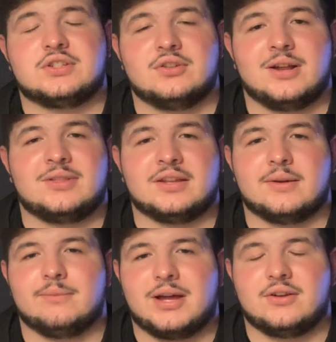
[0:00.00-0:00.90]
soon, I think
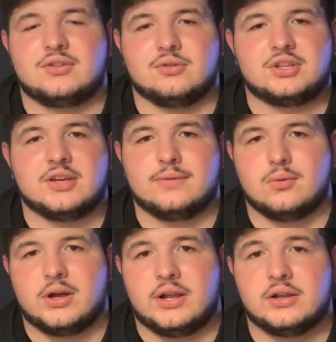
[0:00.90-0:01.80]
I'm about to do a
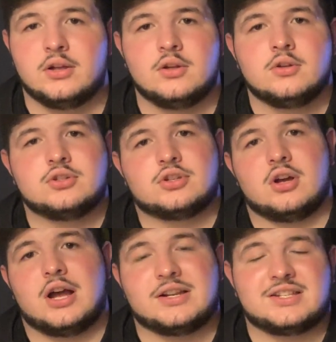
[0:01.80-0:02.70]
giveaway,
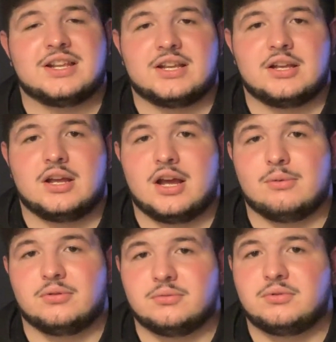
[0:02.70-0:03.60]
so I'd stay. I
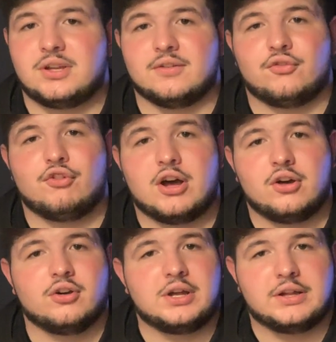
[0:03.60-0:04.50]
would give it a
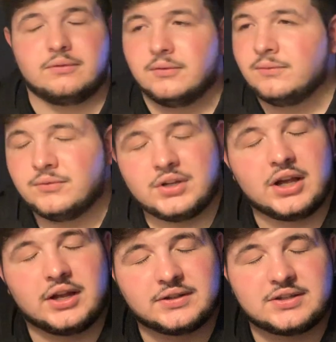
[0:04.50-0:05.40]
follow and
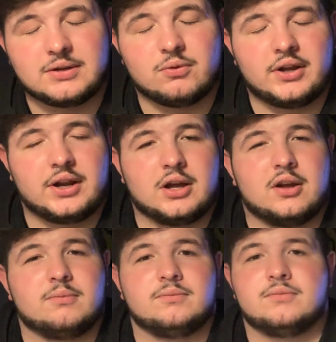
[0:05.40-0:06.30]
and see what
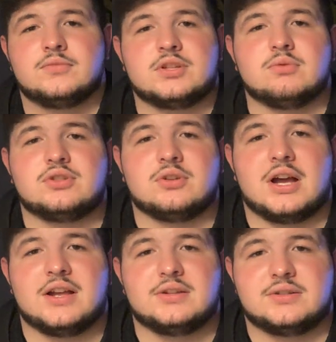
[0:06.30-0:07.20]
uh, see what you
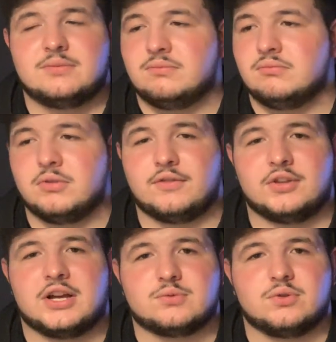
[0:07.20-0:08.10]
guys if you
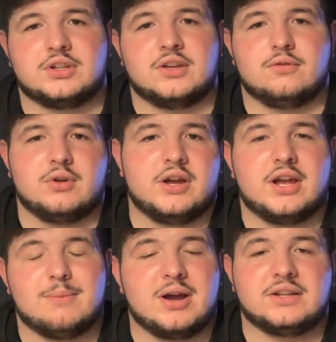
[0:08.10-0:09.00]
guys want a giveaway.
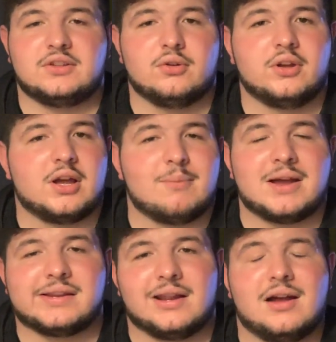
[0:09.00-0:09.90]
I might do it. I
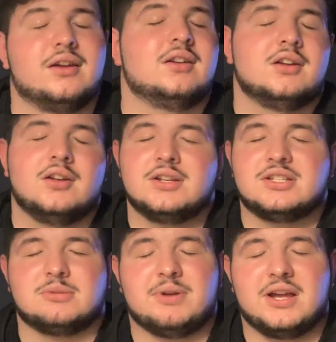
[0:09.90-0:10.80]
might not.
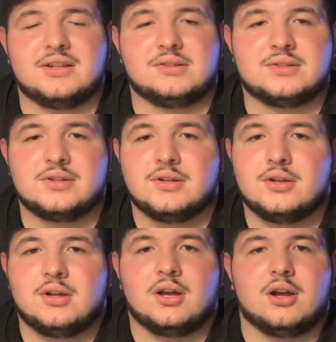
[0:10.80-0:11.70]
Depends.
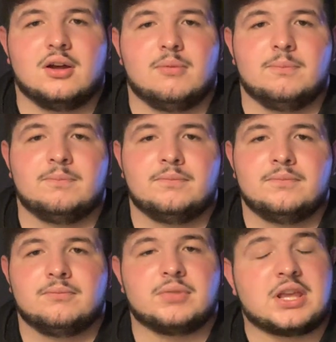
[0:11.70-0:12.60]
Um,
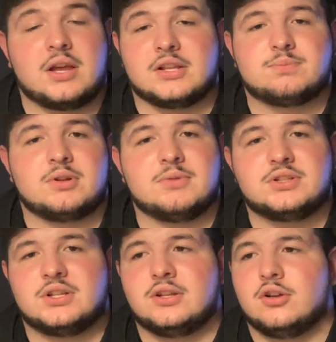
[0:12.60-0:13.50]
but yeah, that's pretty
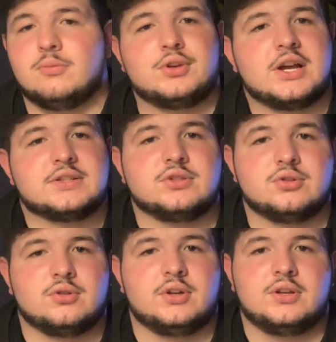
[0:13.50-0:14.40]
much it. Hope you guys
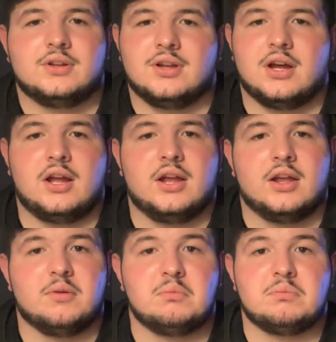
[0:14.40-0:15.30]
enjoyed.
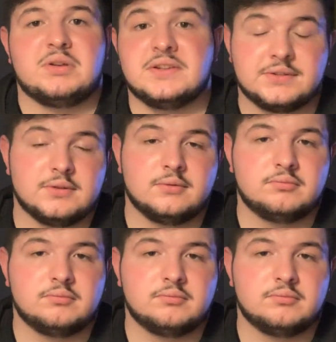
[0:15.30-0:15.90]
Um, peace.